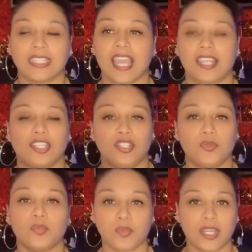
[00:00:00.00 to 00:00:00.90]
that you
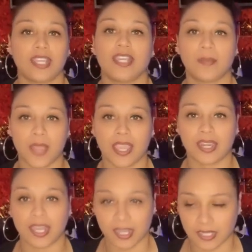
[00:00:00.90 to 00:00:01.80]
would want in a man
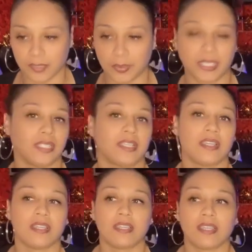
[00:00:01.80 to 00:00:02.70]
and a husband.
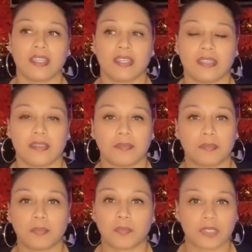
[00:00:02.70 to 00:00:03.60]

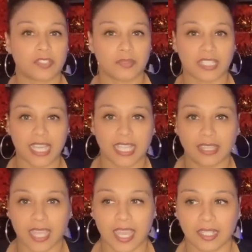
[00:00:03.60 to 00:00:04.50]
As soon as I get
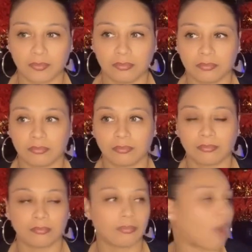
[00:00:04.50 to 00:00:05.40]
that,
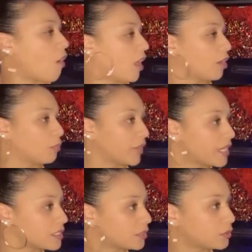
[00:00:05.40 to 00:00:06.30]
all hell
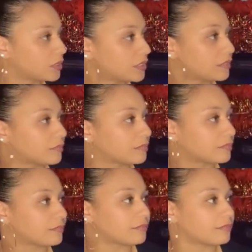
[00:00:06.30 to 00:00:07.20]
breaks loose.
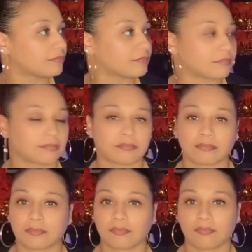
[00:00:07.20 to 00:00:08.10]
I remember
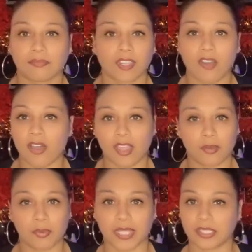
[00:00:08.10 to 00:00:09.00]
that. All hell
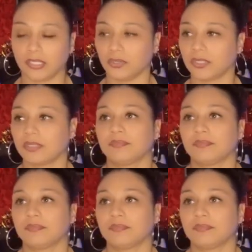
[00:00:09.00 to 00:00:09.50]
breaks loose.